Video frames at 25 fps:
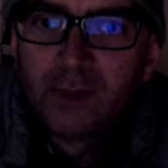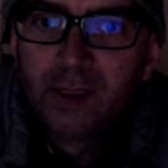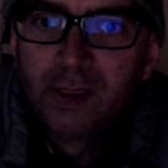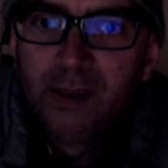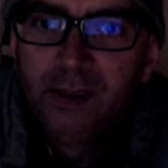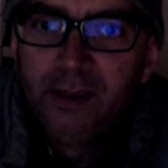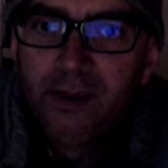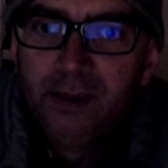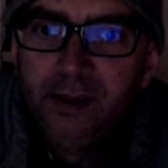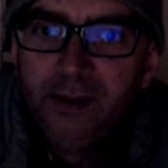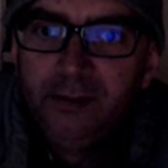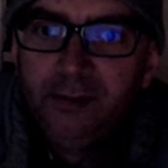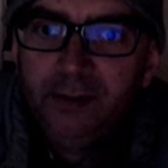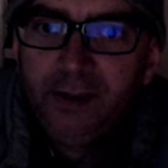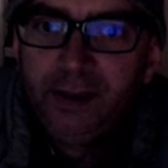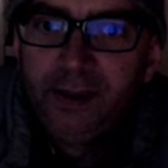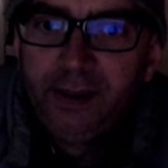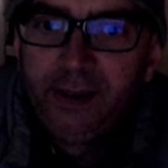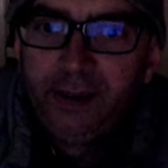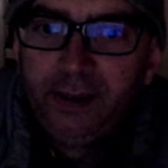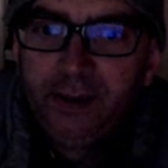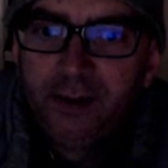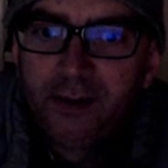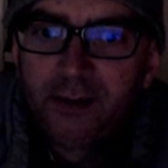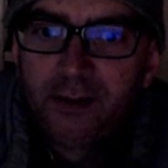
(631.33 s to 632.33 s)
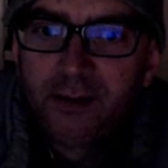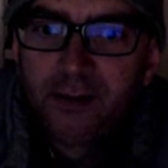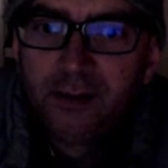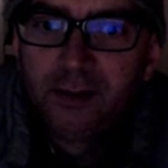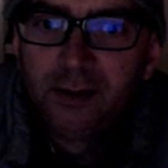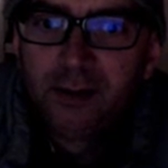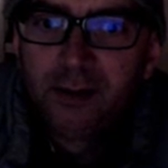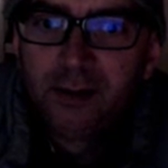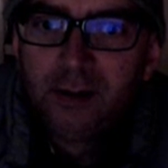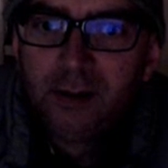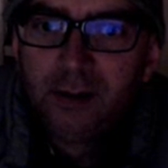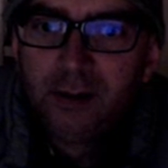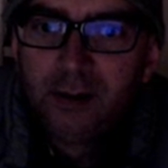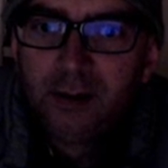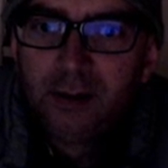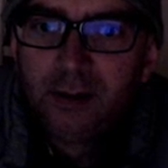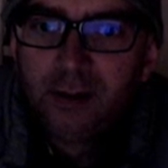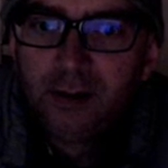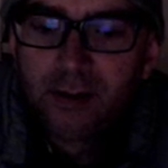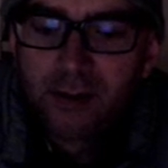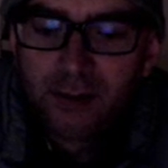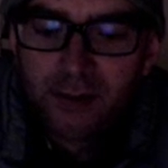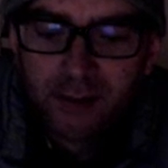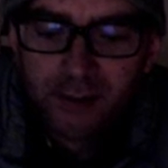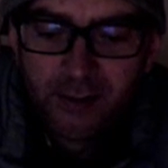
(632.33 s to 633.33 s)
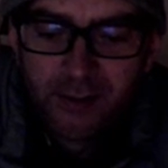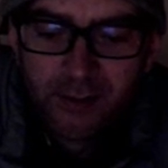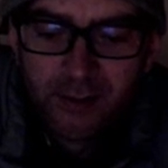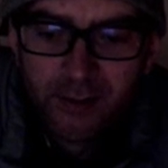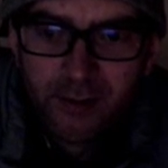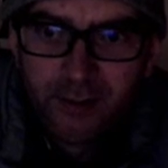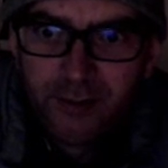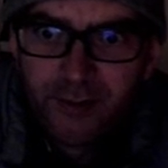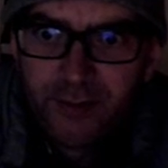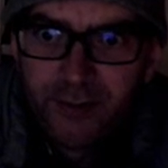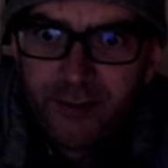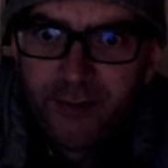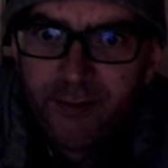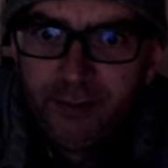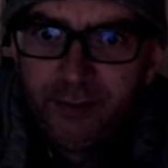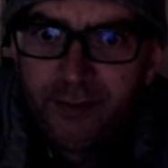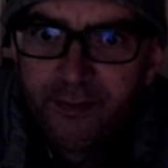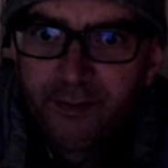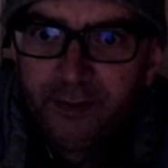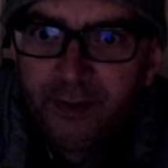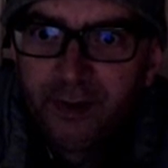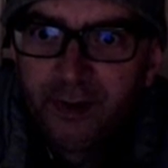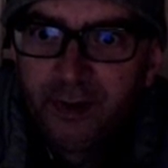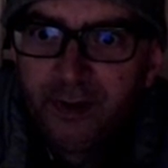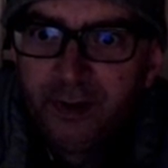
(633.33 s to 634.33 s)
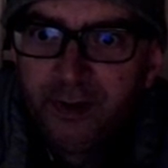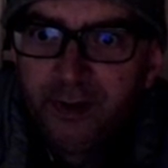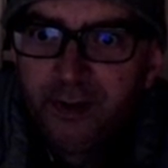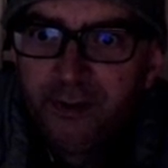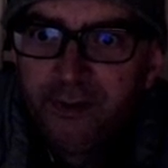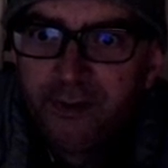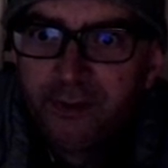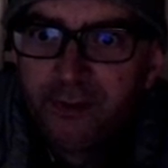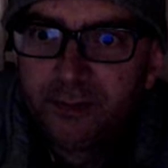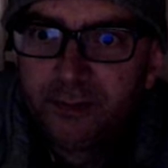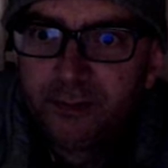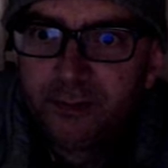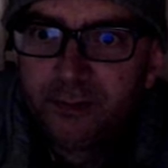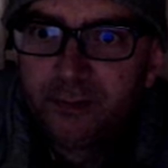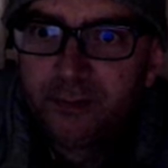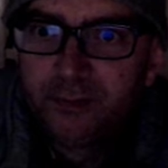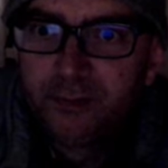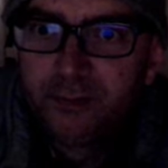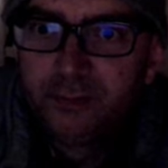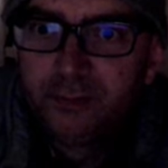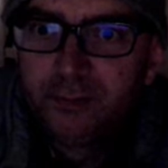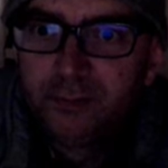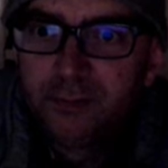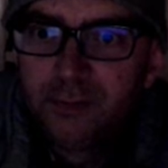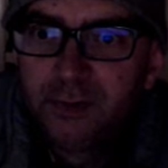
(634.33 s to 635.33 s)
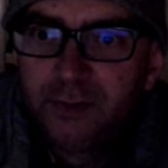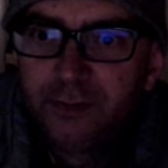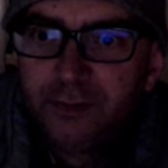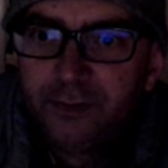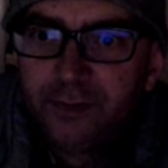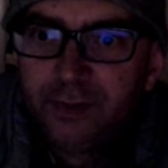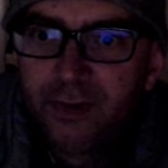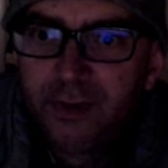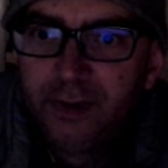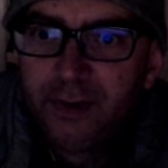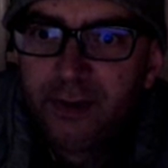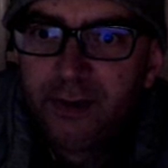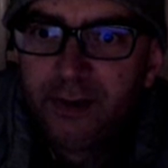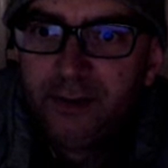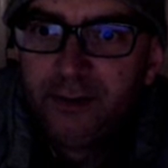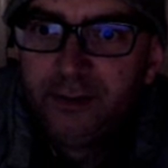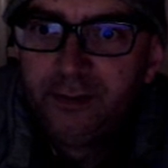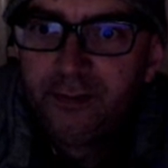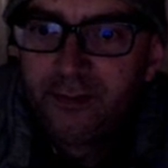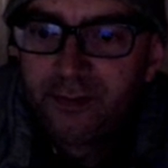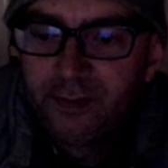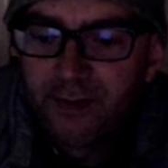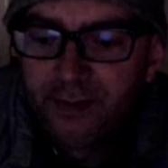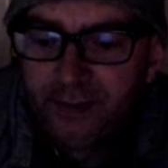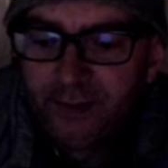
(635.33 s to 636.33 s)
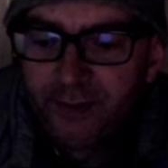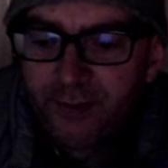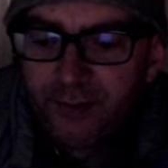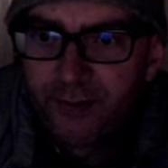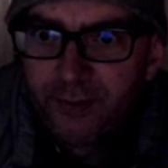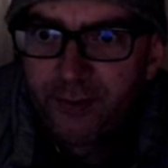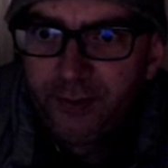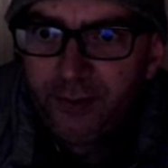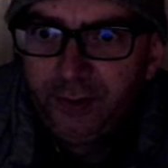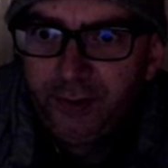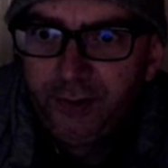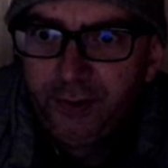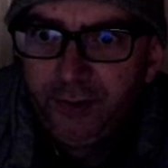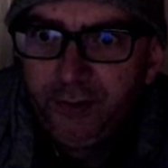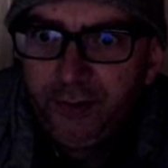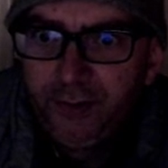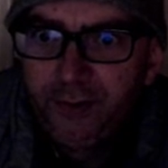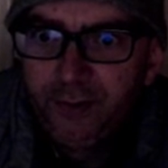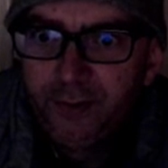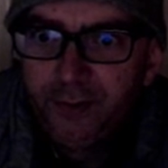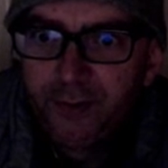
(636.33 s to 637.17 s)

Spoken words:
Here and here. 2 and a 5. A 5 and a 2.